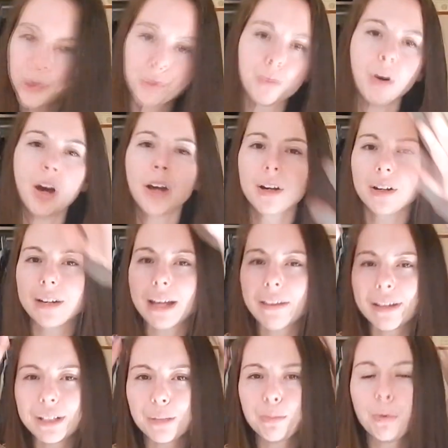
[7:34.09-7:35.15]
bit of the rose
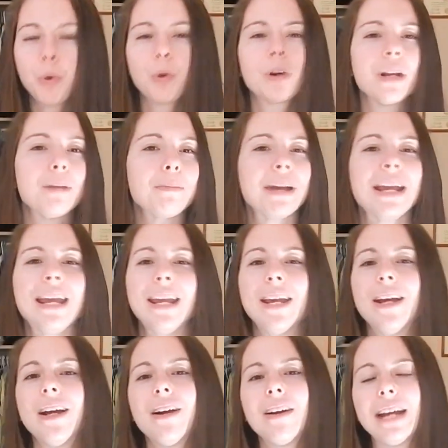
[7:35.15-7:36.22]
water, and I like to pour it
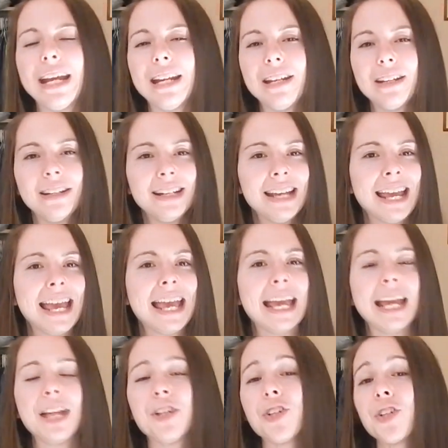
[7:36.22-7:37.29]
on my hair, and
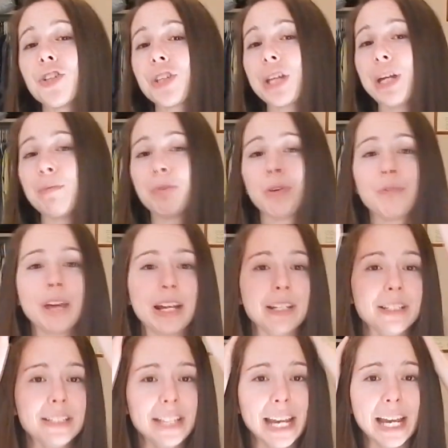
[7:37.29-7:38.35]
it just
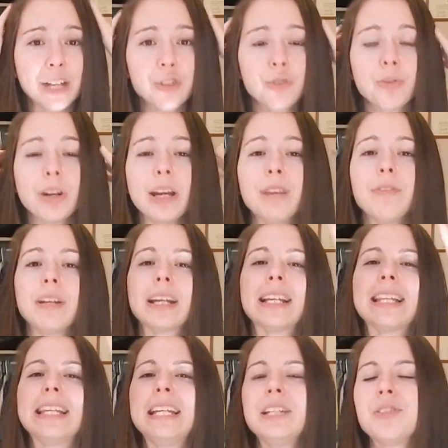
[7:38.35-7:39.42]
can prevent
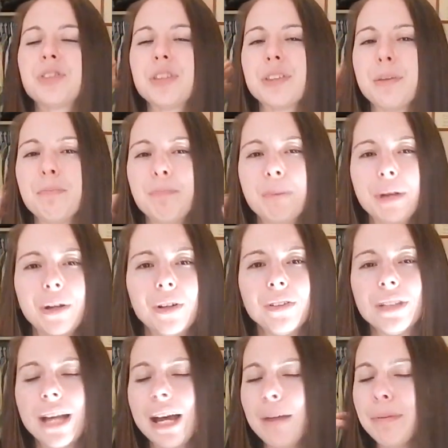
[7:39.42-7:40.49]
dandruff, it cleans
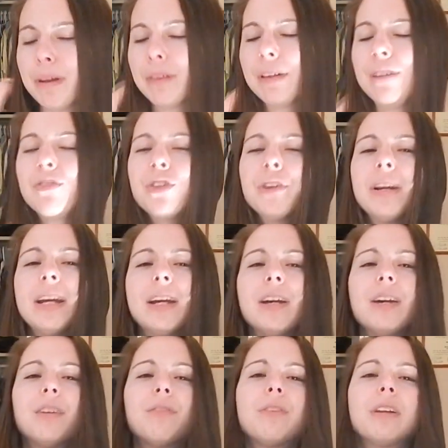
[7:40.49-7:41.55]
the buildup, it
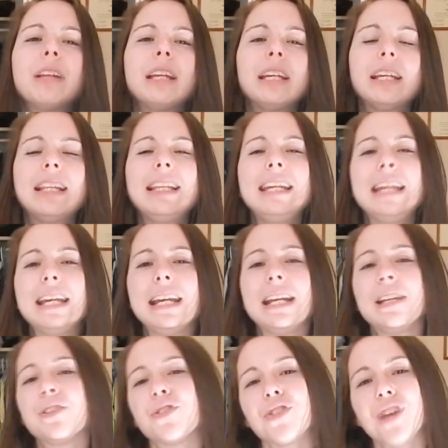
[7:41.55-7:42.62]
leaves your hair really
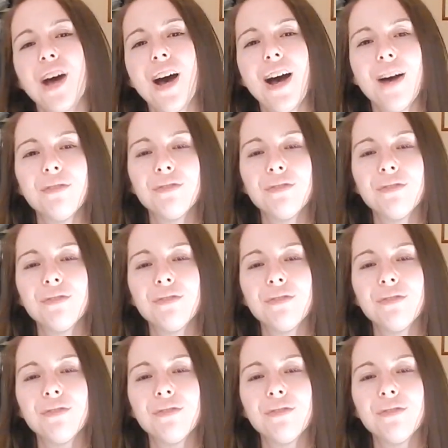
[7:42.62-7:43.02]
clean,